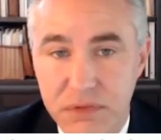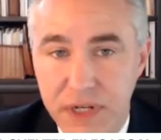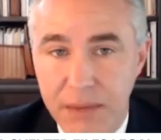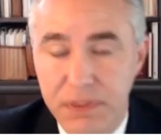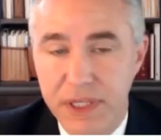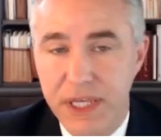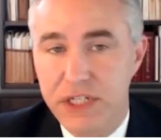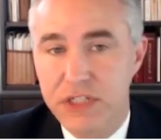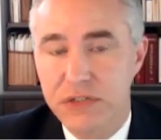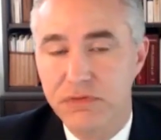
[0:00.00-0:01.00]
an
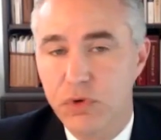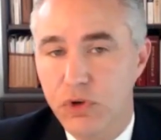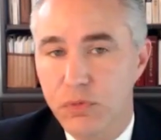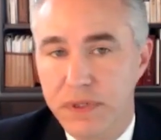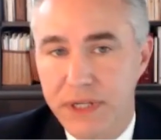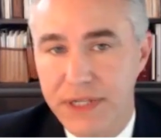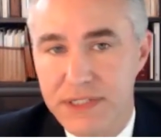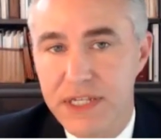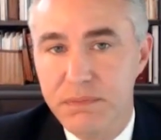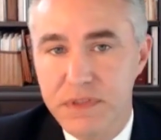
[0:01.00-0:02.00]
application for an open
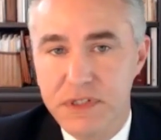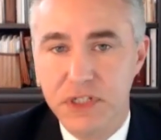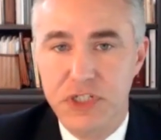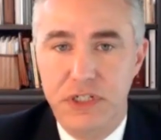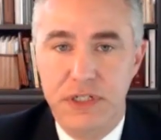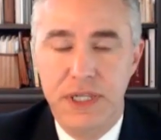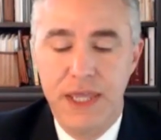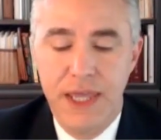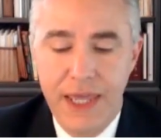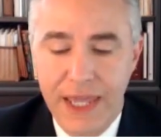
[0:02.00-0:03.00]
IT position,
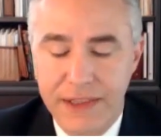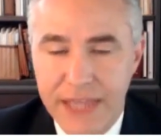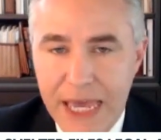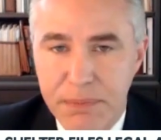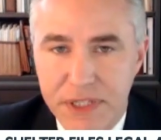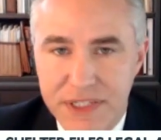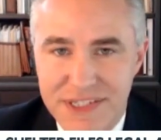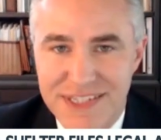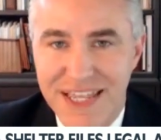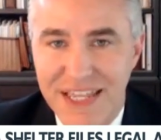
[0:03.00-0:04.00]
and the
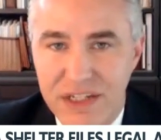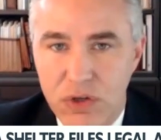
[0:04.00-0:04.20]
applicant said